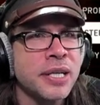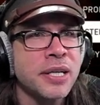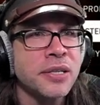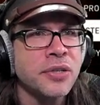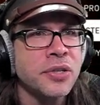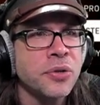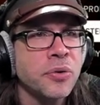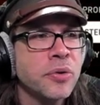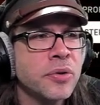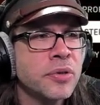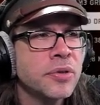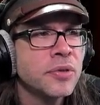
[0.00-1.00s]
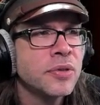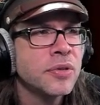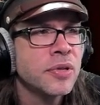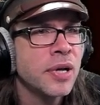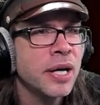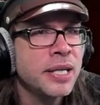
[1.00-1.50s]
got to do.
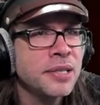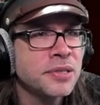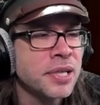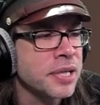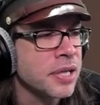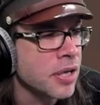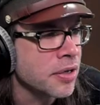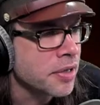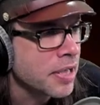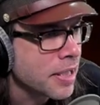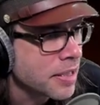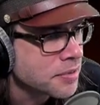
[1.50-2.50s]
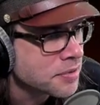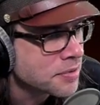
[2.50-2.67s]
I can take care of that.